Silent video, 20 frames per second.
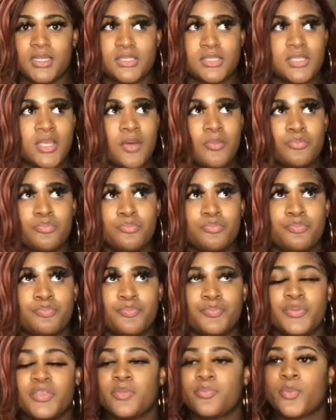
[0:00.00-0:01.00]
some
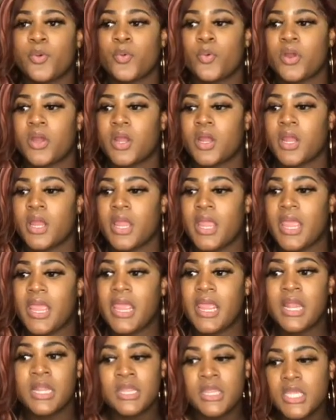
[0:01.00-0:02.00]
people were
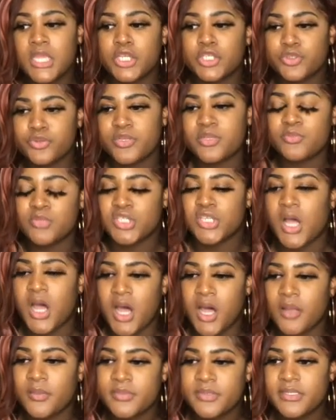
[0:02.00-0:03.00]
in their dream
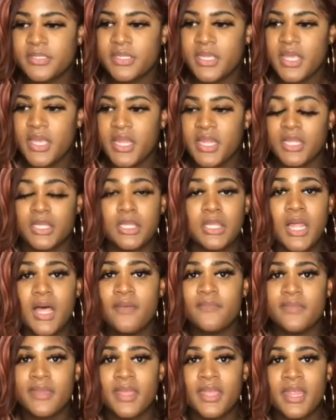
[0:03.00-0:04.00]
jobs,
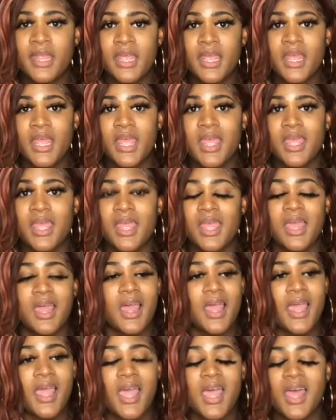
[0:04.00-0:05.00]
love it,
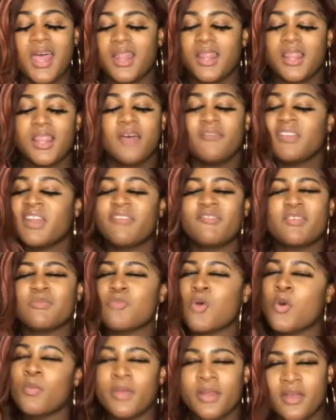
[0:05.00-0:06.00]
loving every
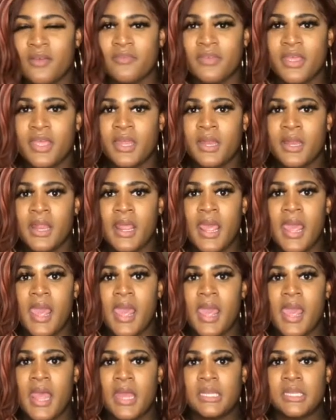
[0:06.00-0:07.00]
moment of it,
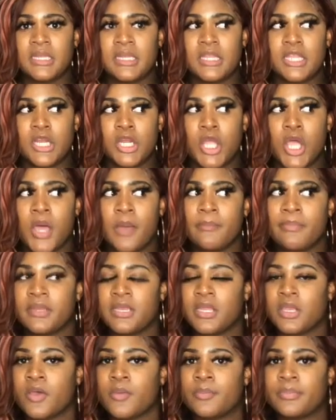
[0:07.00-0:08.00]
and their company
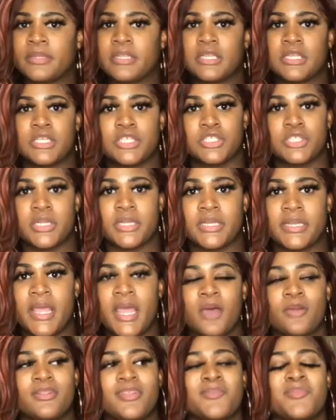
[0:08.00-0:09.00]
completely shut
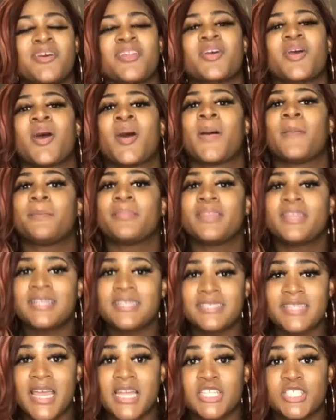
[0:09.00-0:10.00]
down. The amount of companies
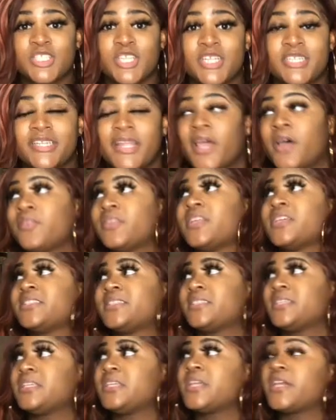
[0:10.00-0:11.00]
that shut down this
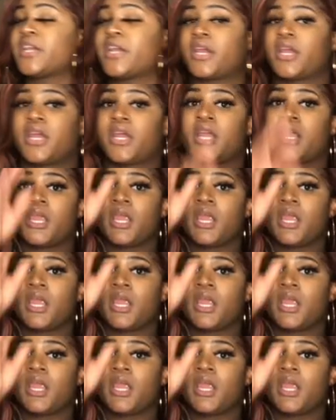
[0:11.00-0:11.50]
year,